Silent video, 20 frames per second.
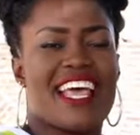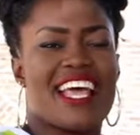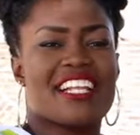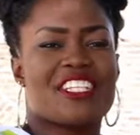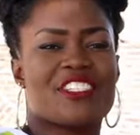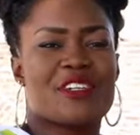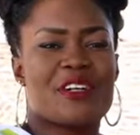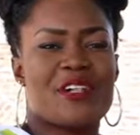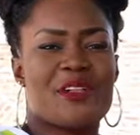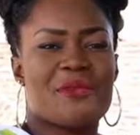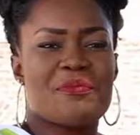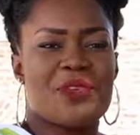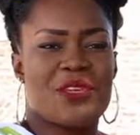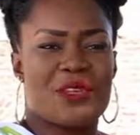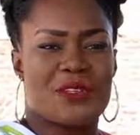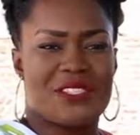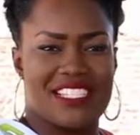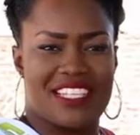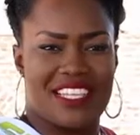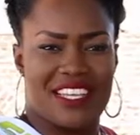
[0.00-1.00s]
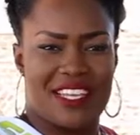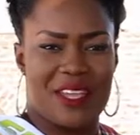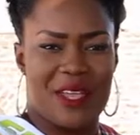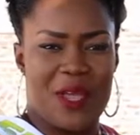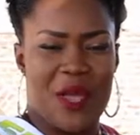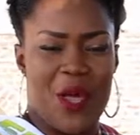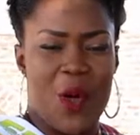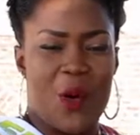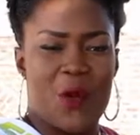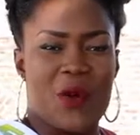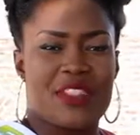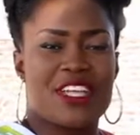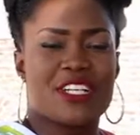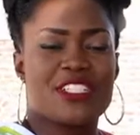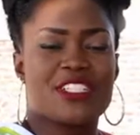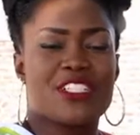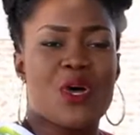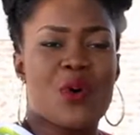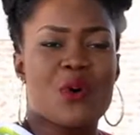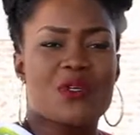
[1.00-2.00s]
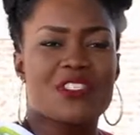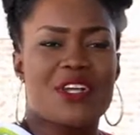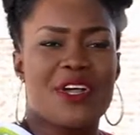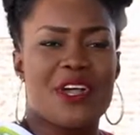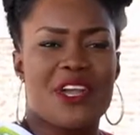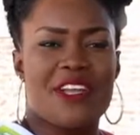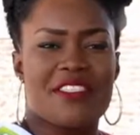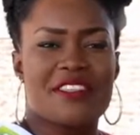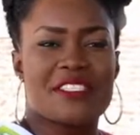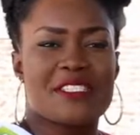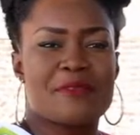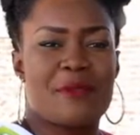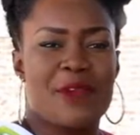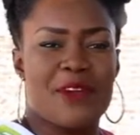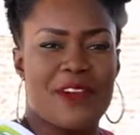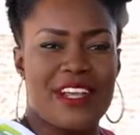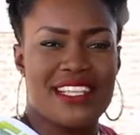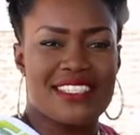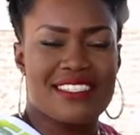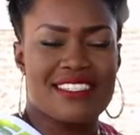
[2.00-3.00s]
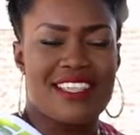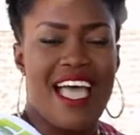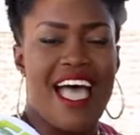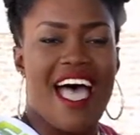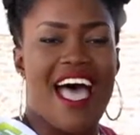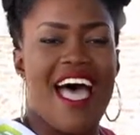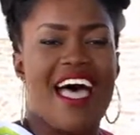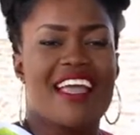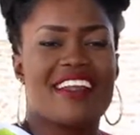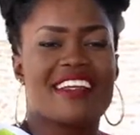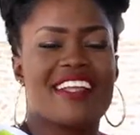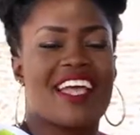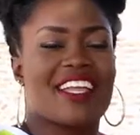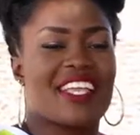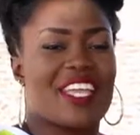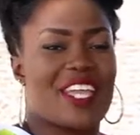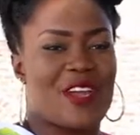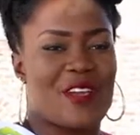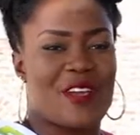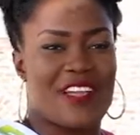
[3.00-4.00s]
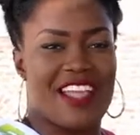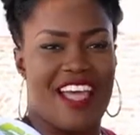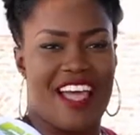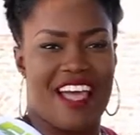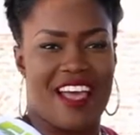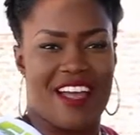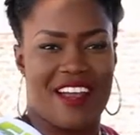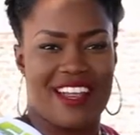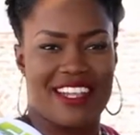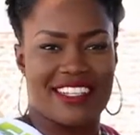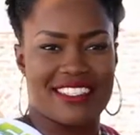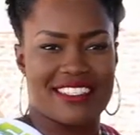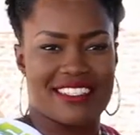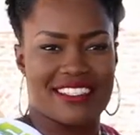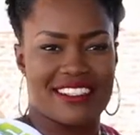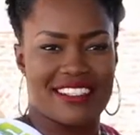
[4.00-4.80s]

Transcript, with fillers: natural beauty with a down-to-earth spirit and a caring heart.